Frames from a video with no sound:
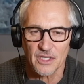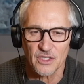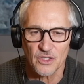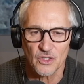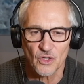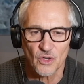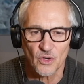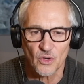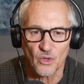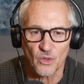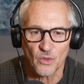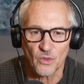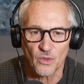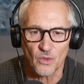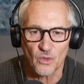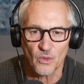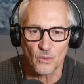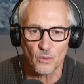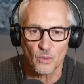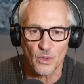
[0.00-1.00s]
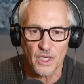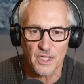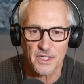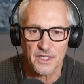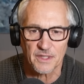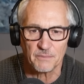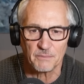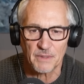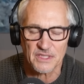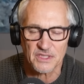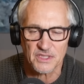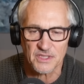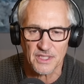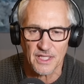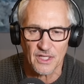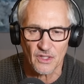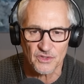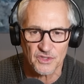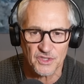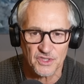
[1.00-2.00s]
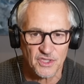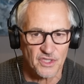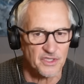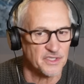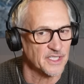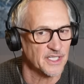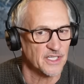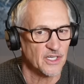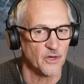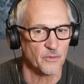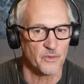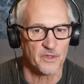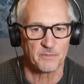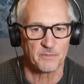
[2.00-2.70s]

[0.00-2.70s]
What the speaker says: You're working Match of the Day on Sunday, not with